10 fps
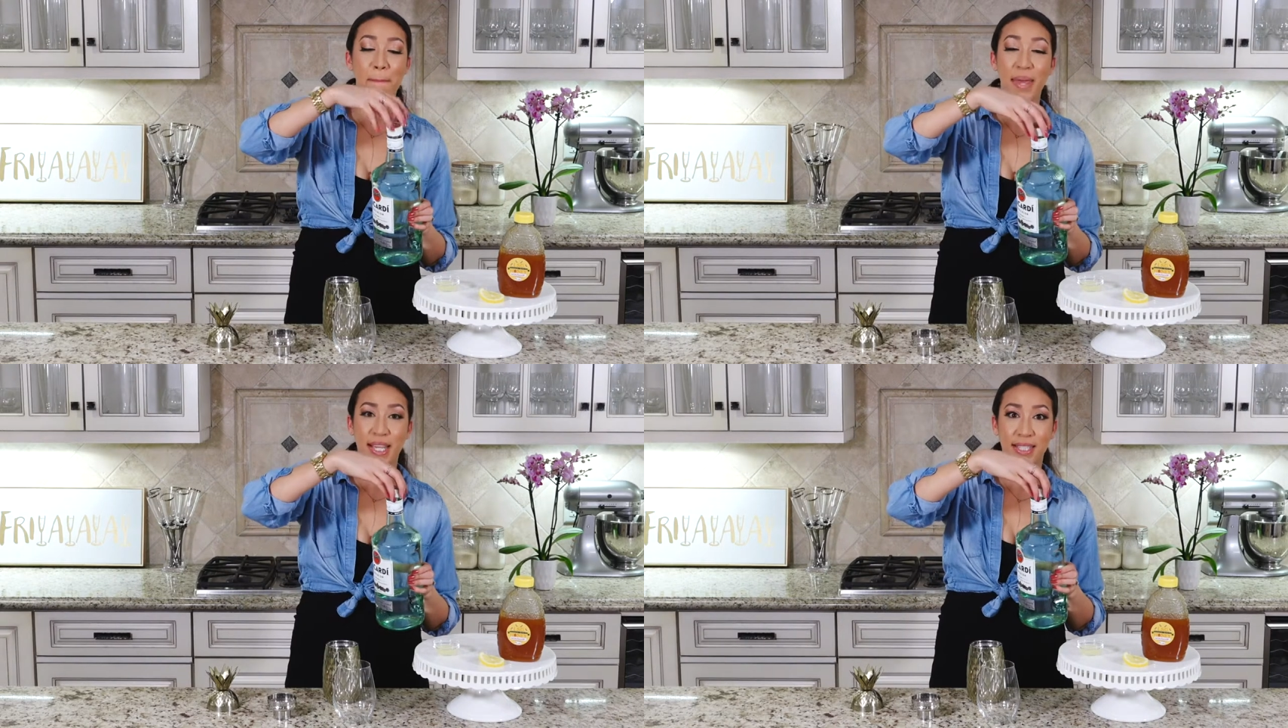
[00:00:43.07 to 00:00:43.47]

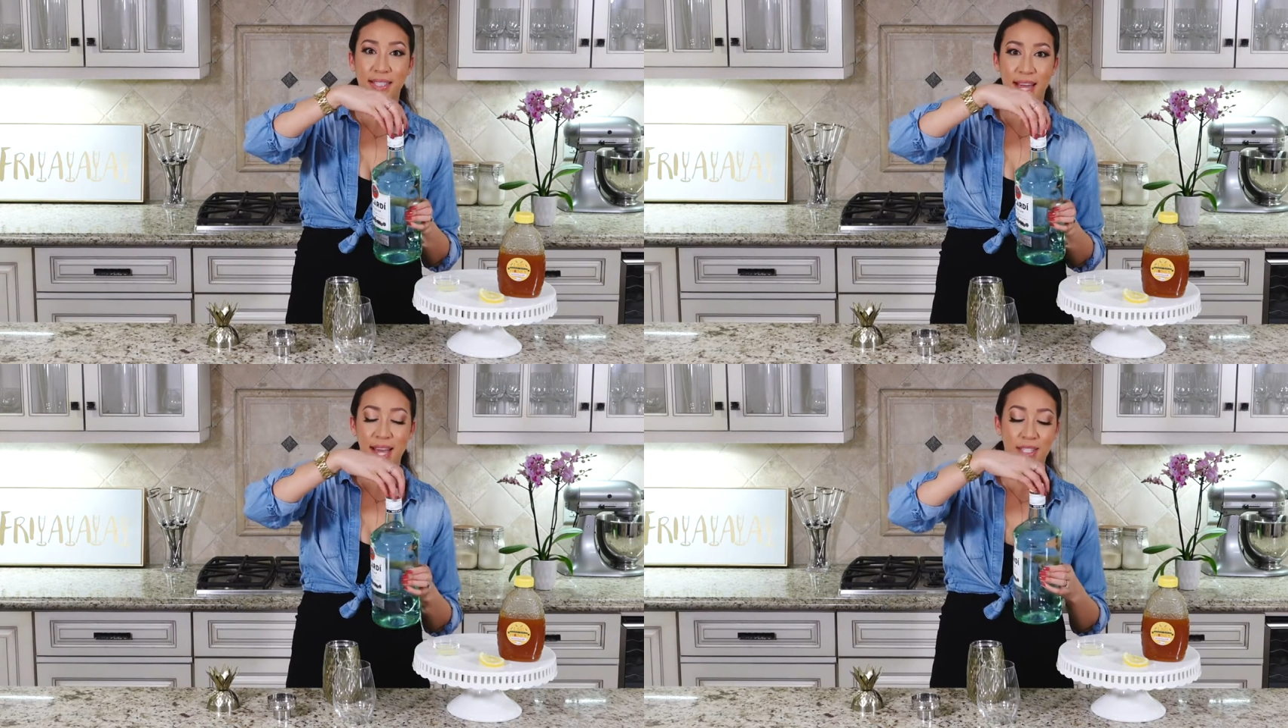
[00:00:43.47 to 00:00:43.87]
biggest
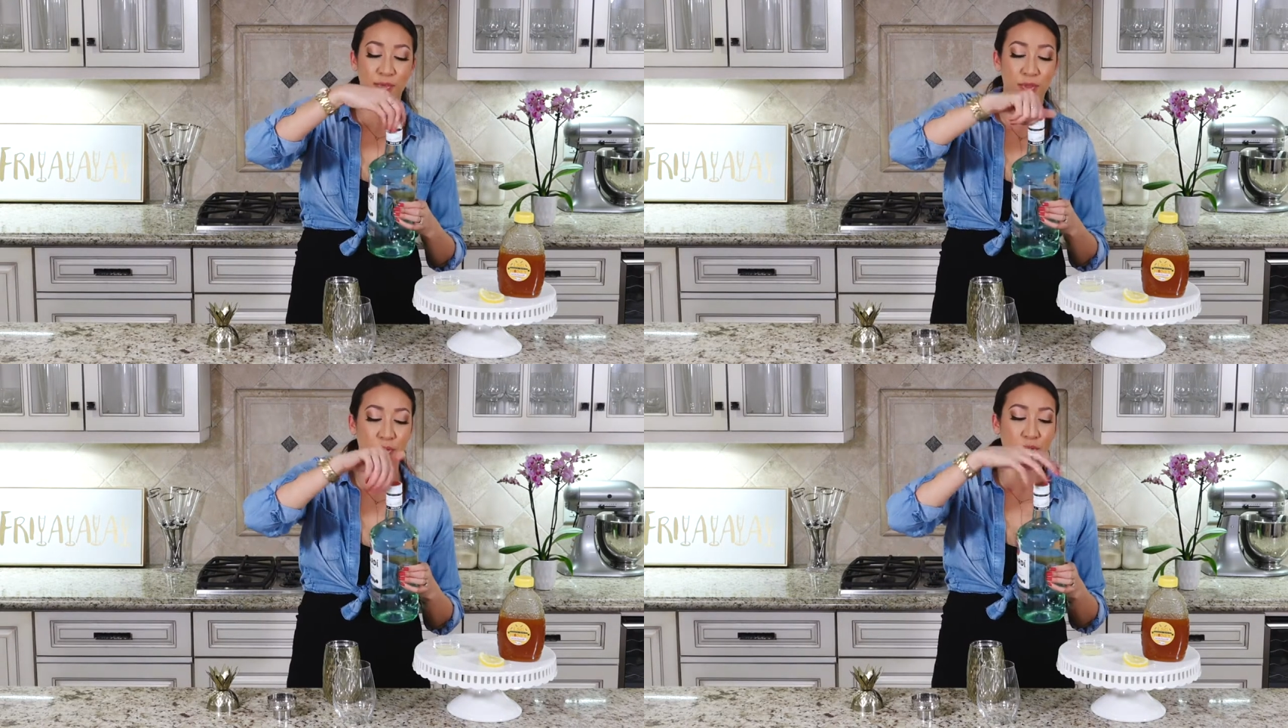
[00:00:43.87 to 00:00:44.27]

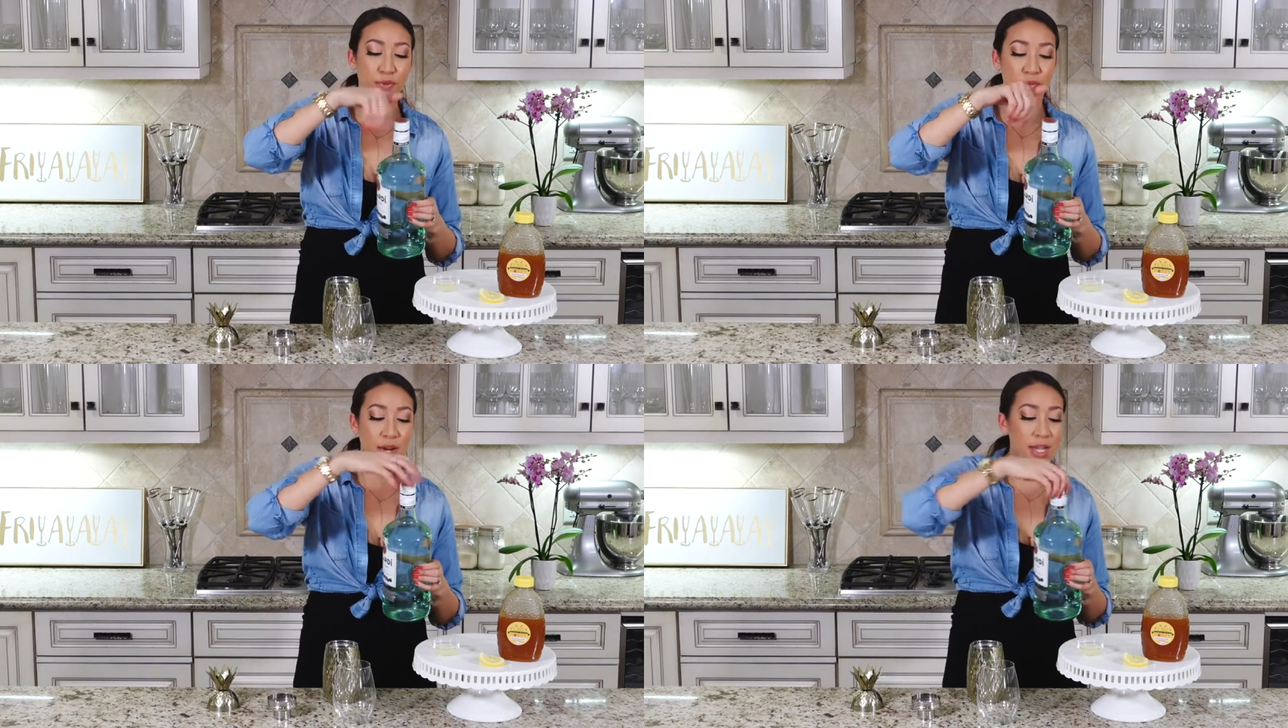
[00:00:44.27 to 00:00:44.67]
size, which was
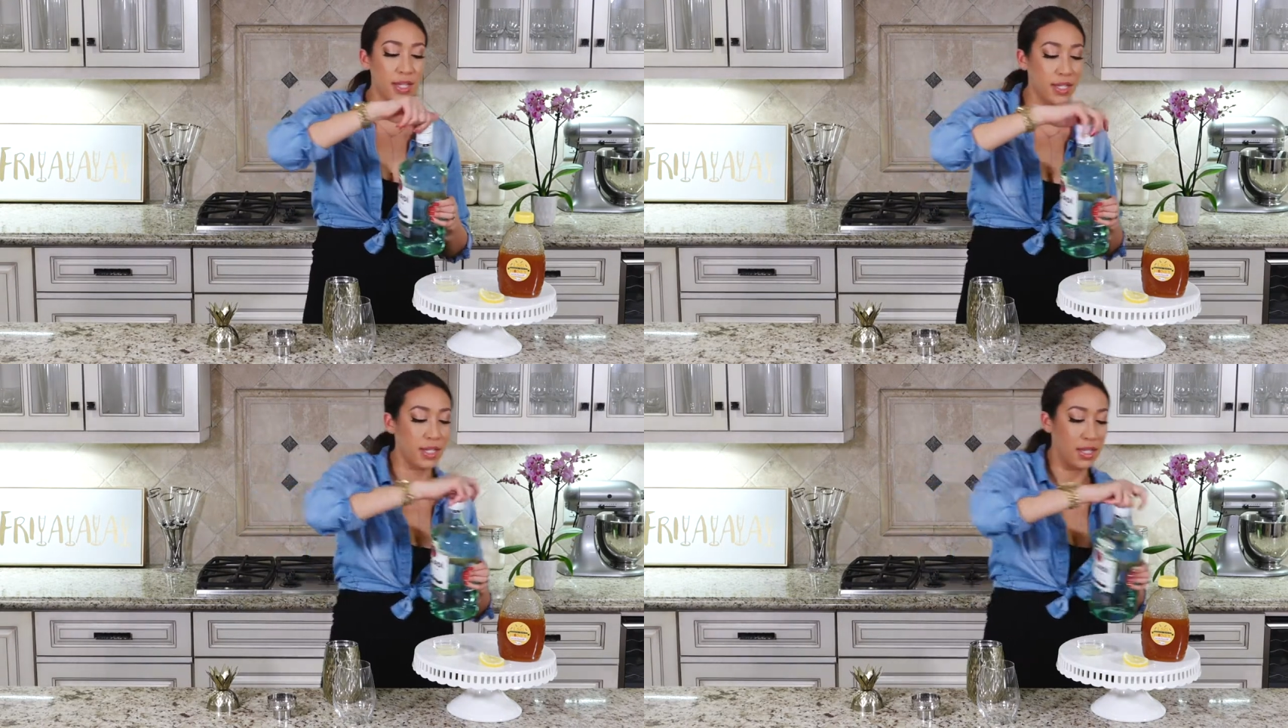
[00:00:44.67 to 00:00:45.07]

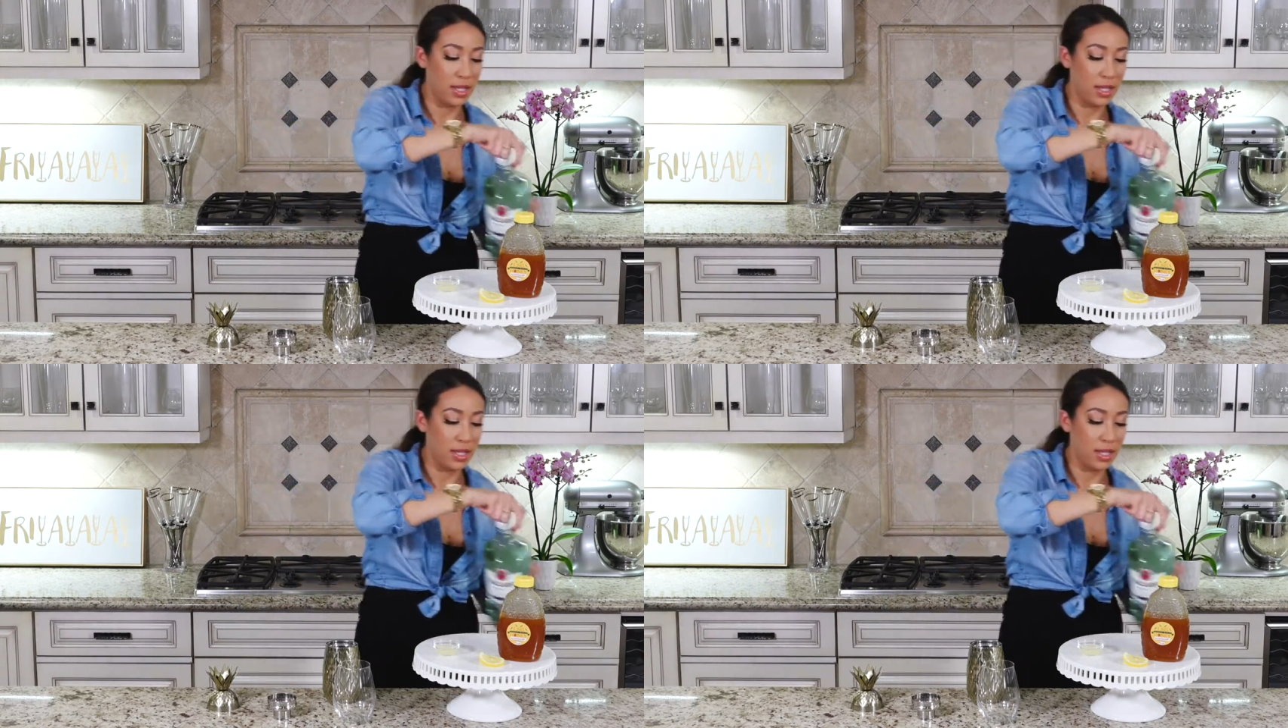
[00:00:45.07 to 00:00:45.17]
great.